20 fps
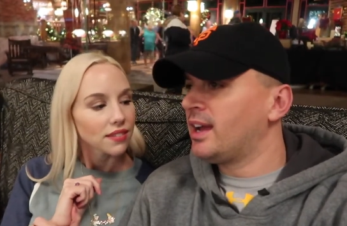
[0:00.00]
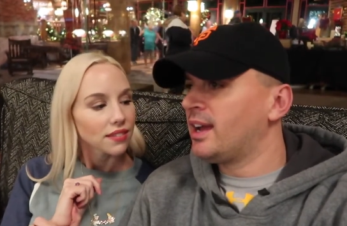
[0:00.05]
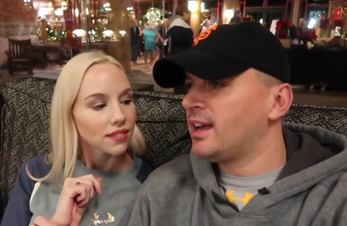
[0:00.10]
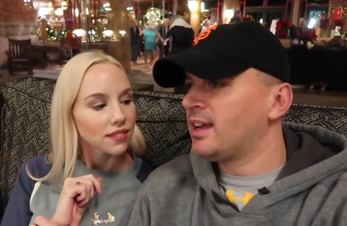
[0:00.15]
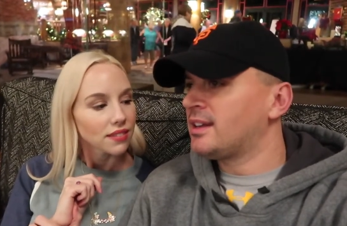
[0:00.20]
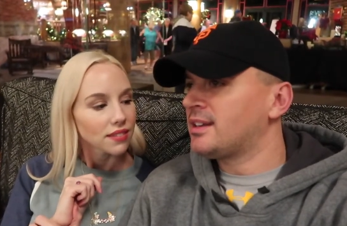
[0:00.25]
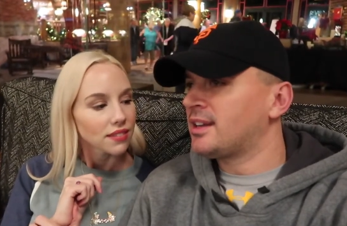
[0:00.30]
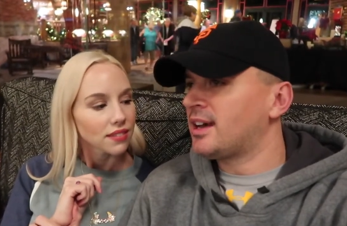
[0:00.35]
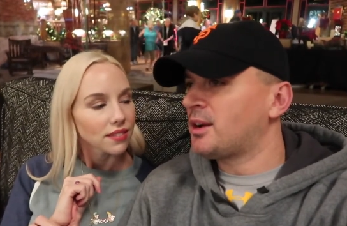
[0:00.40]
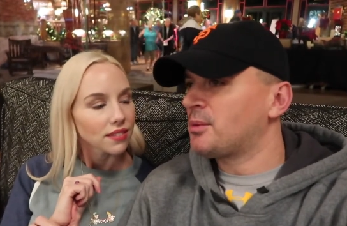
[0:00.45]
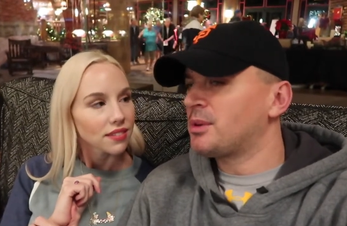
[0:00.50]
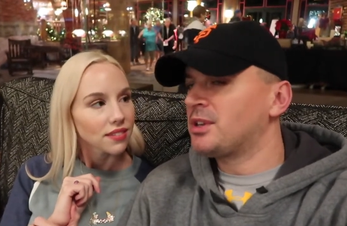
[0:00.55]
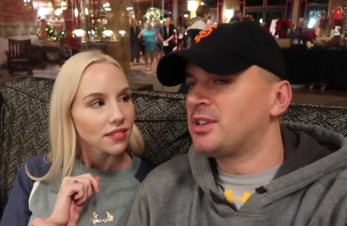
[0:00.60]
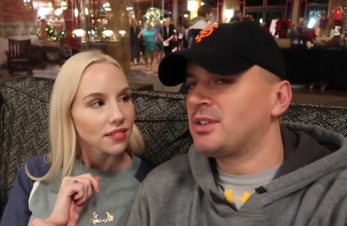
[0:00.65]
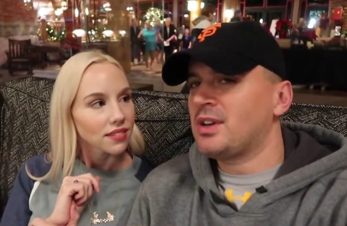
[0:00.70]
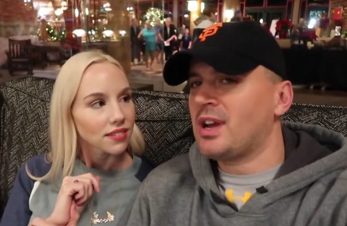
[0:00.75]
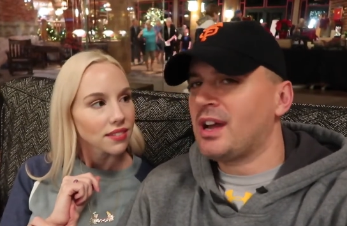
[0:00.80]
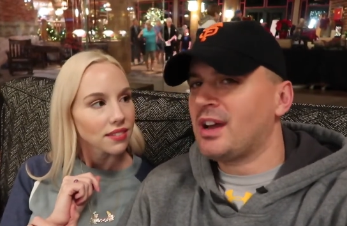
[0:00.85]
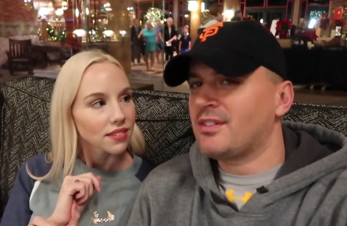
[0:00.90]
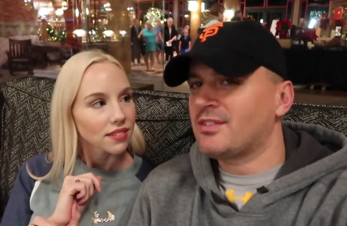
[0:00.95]
Speaker 1: And uh, we
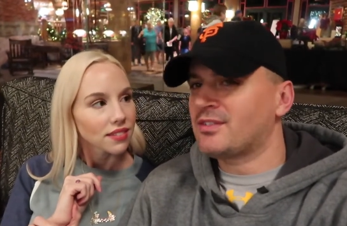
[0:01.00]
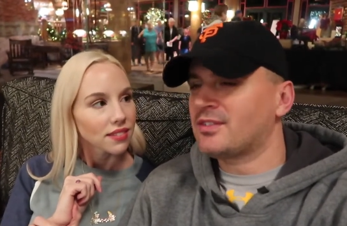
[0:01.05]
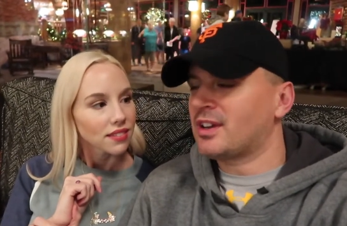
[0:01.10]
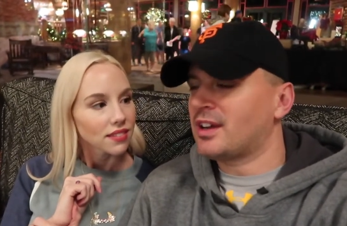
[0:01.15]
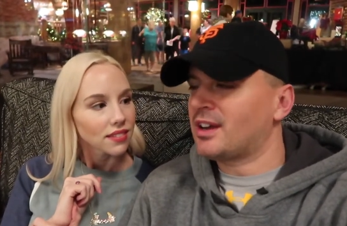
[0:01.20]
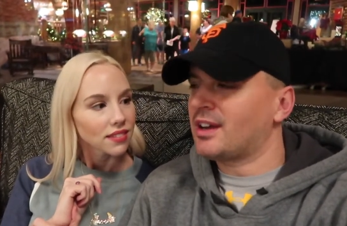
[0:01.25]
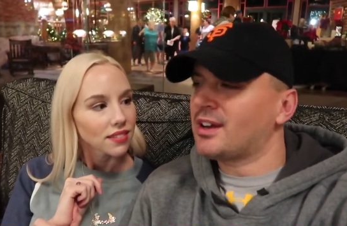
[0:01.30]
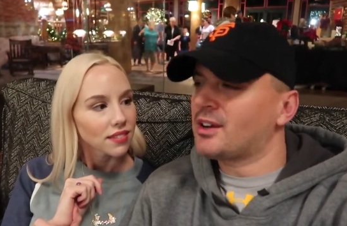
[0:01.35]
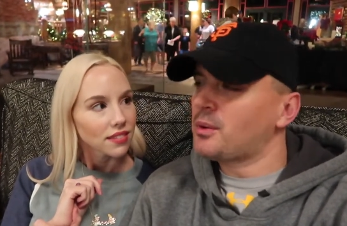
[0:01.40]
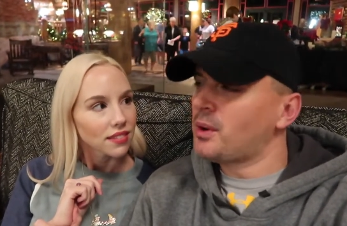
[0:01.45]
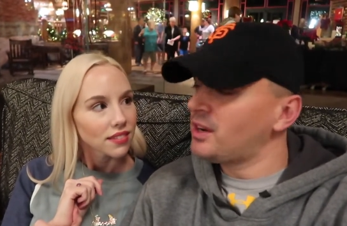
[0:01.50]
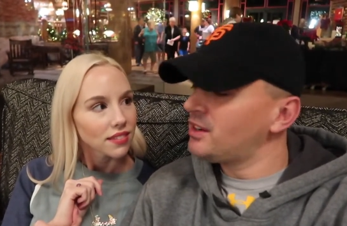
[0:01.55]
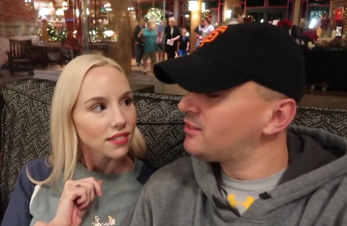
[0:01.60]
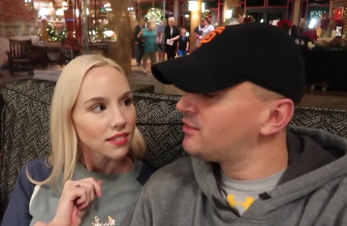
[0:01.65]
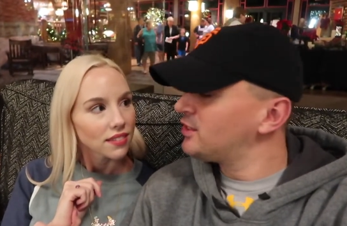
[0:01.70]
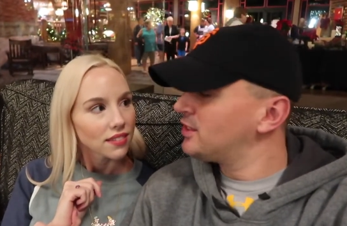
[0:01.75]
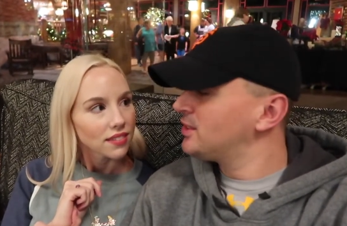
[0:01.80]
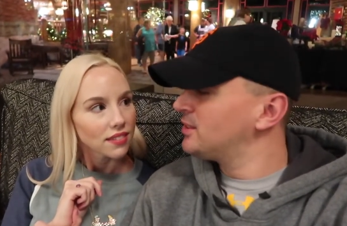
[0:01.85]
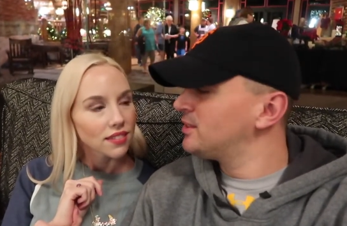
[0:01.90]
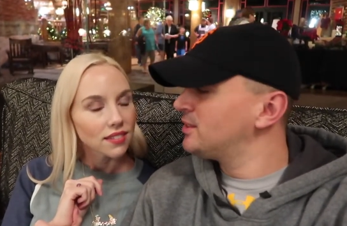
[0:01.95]
do have uh, quite a
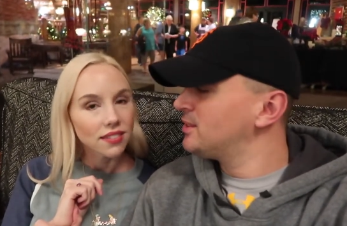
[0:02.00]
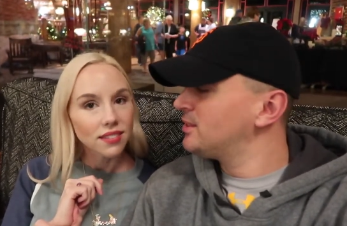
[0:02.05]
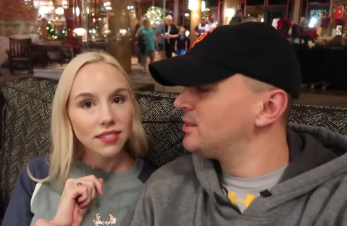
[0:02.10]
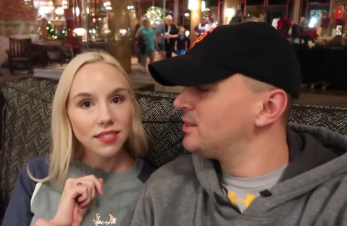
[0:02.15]
few